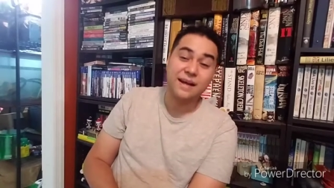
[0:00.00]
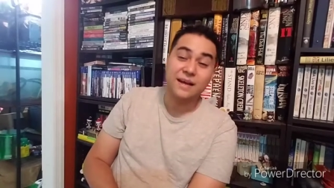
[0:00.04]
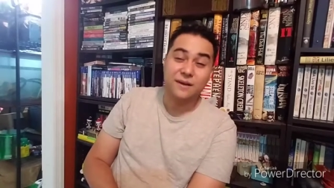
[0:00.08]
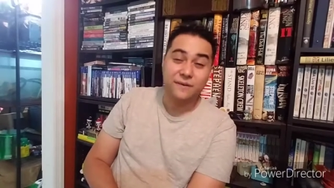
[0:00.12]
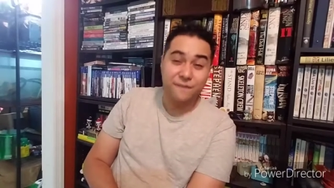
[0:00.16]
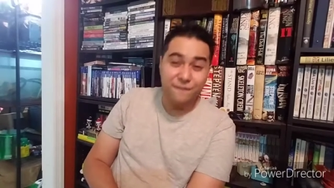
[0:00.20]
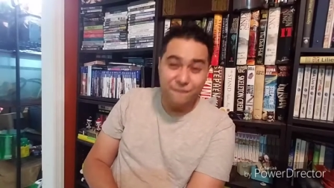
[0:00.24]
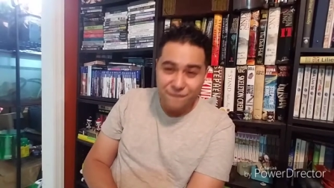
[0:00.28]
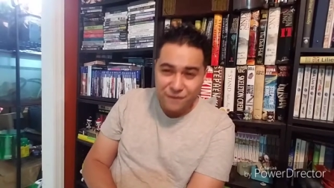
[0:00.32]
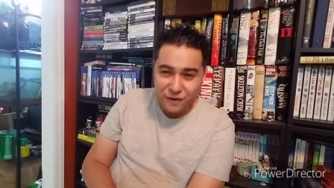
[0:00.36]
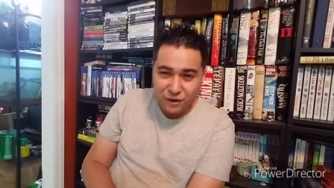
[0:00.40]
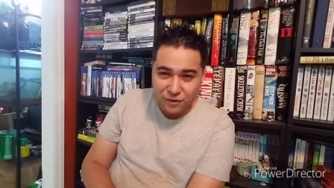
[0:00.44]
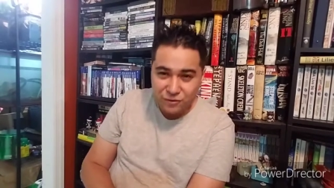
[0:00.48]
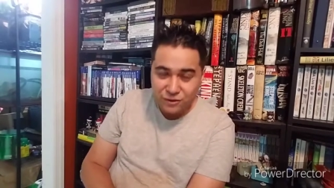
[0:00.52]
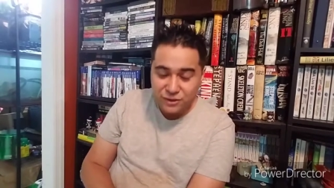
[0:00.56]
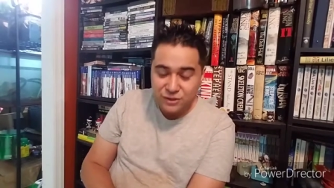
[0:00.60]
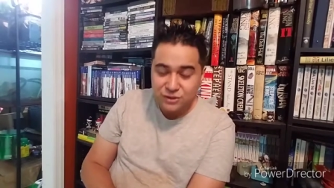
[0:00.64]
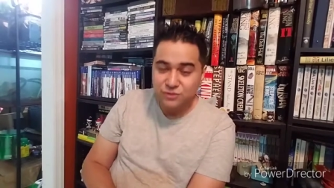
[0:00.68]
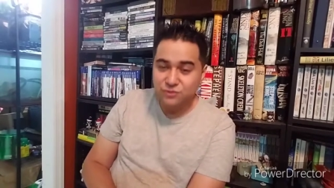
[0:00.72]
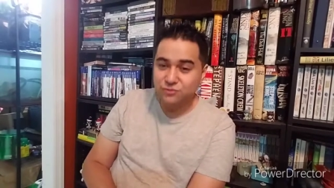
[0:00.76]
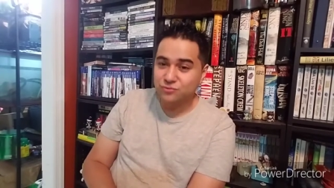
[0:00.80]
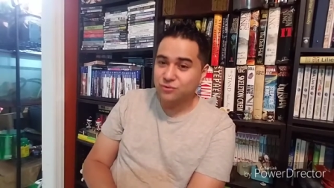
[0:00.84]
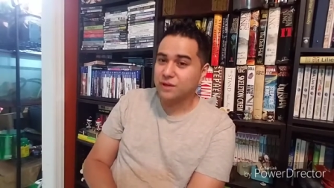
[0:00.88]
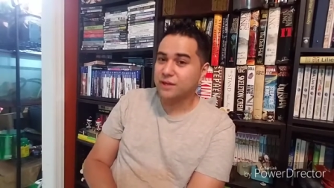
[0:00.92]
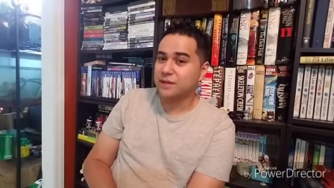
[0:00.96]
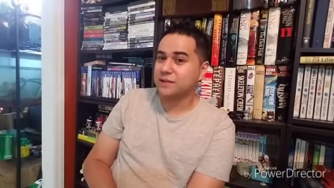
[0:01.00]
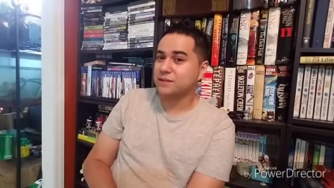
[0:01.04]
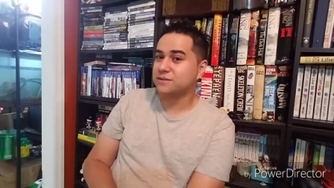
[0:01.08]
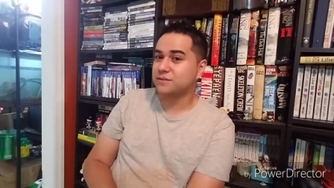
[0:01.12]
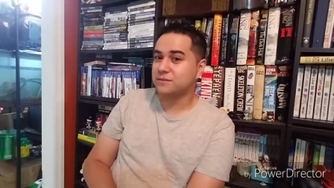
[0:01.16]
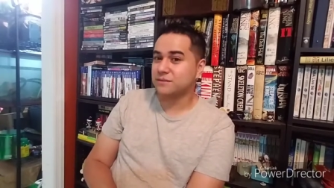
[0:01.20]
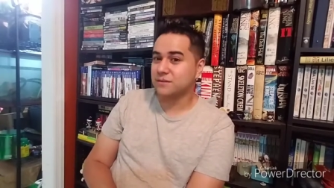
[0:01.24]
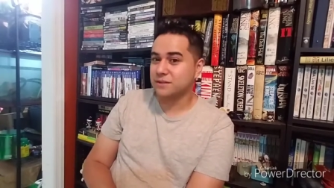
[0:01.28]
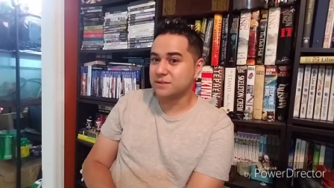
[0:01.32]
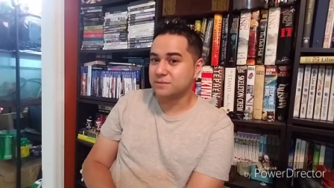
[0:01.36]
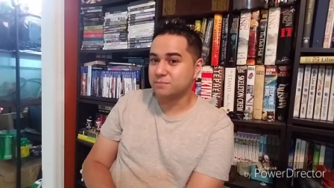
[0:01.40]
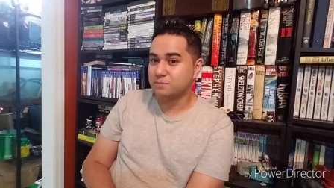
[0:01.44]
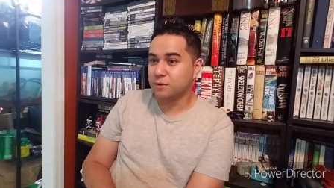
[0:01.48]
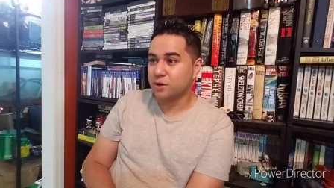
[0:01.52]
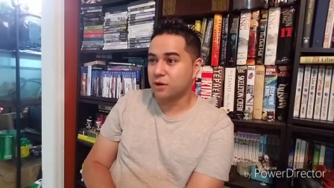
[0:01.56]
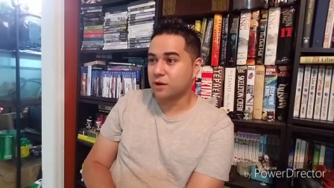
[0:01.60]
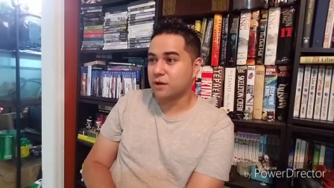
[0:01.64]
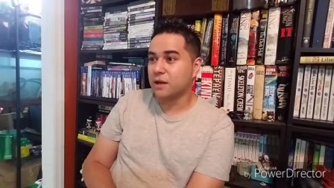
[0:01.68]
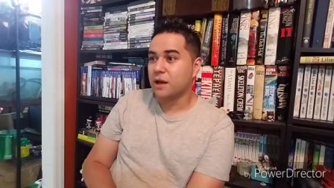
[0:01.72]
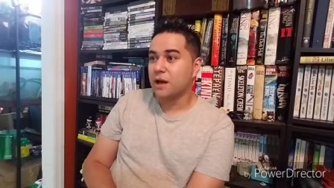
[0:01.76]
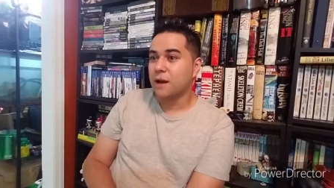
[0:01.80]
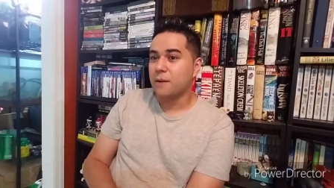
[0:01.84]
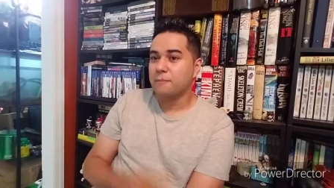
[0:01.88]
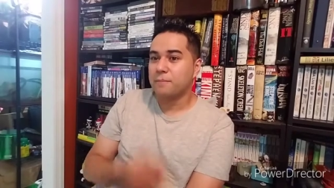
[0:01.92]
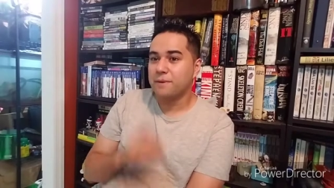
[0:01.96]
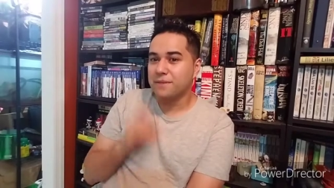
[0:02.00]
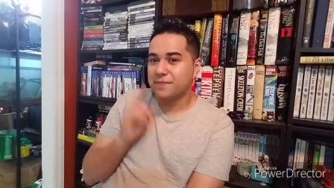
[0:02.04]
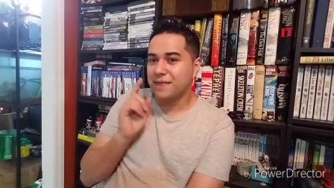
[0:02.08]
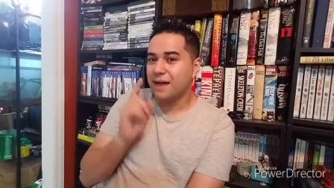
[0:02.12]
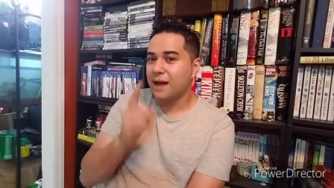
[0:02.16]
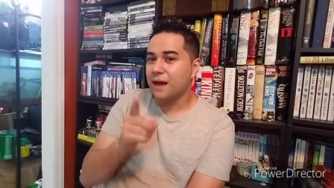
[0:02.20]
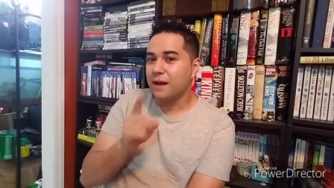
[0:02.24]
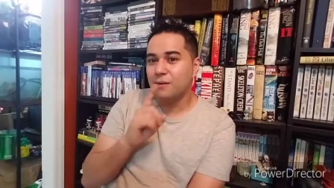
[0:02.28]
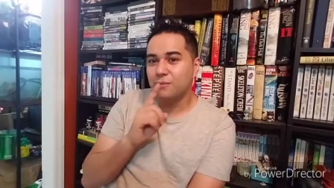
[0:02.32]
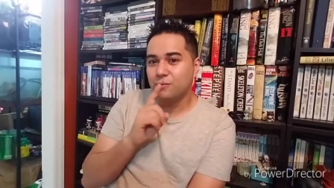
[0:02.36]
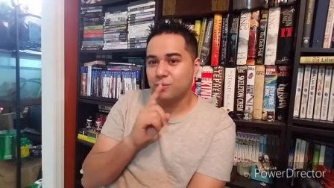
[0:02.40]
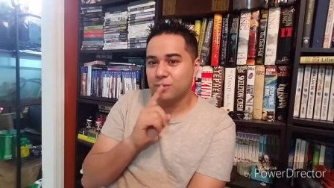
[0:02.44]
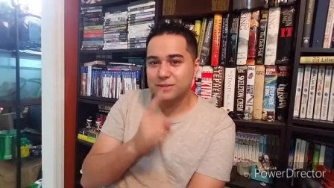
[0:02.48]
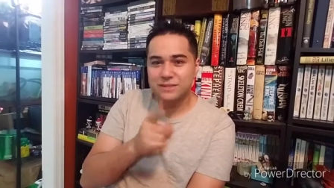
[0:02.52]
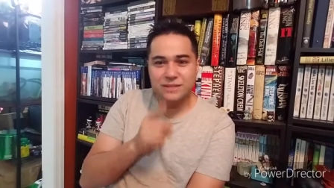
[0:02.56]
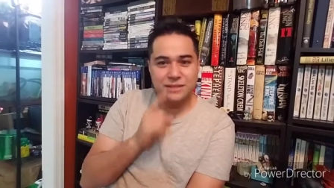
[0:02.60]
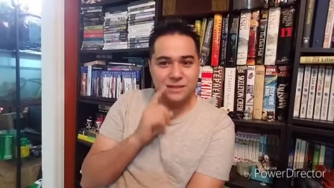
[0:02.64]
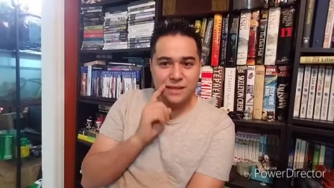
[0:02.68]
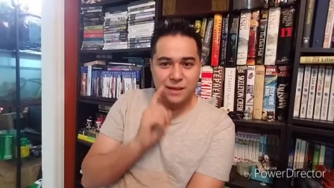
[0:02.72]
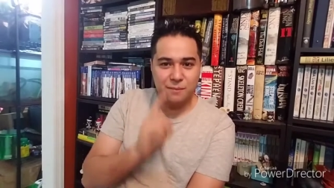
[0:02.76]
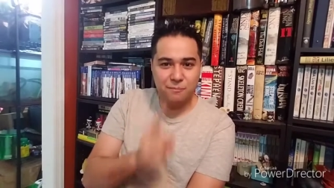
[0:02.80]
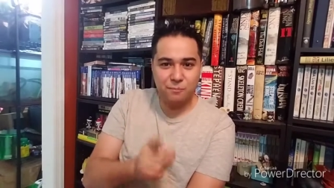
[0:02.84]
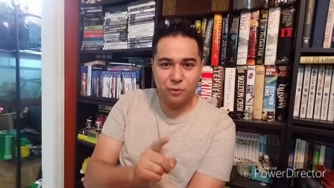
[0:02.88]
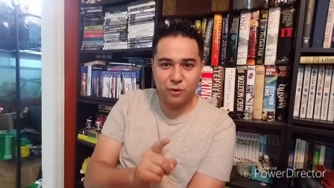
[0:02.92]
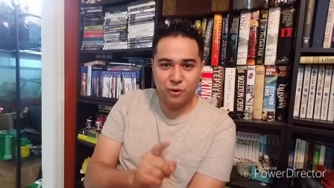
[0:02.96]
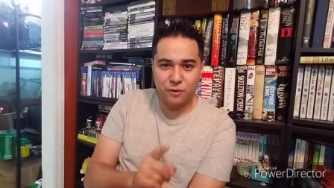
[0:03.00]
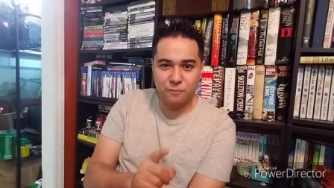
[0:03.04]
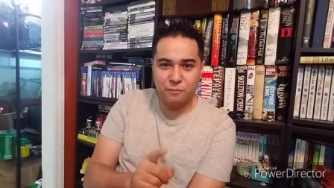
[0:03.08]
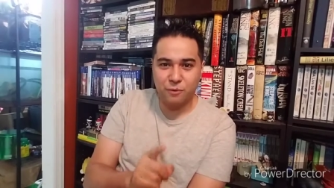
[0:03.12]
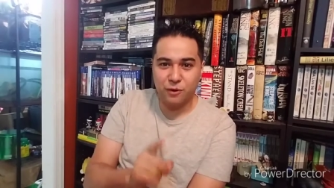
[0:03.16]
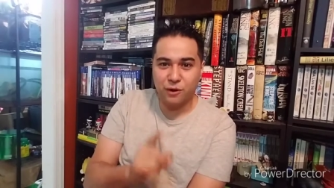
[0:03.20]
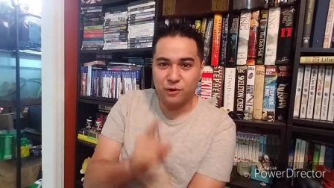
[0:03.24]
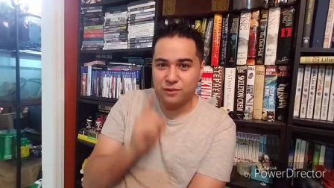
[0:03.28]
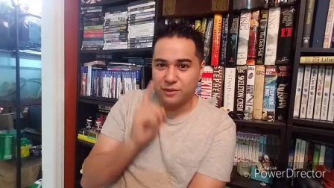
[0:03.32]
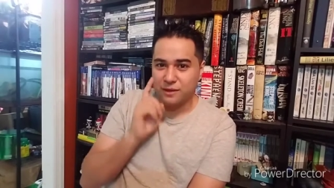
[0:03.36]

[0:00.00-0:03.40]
Very strange this book, but that wasn't the important part.